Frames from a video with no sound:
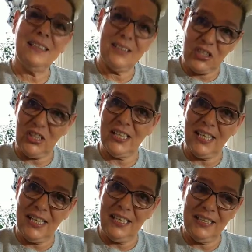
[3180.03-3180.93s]
should
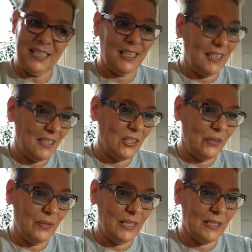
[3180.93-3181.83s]
I dig
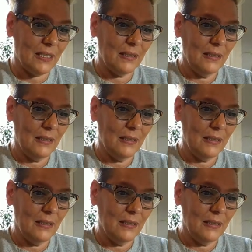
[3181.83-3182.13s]
into it?